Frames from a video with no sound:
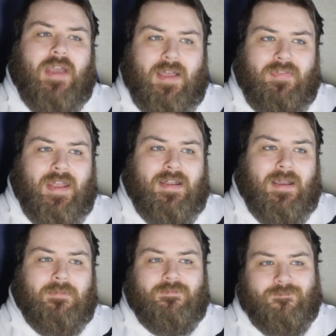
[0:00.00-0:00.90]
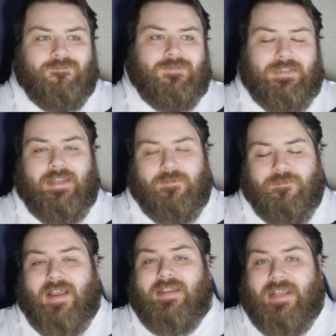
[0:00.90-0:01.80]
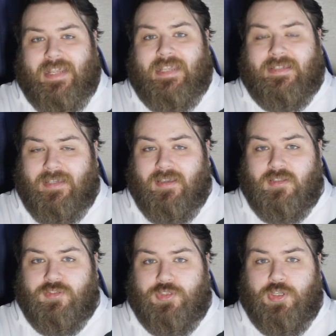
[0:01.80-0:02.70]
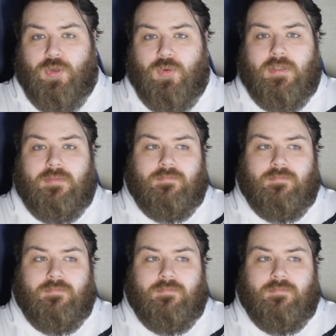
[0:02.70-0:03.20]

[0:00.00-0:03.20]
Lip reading: and then find it easier to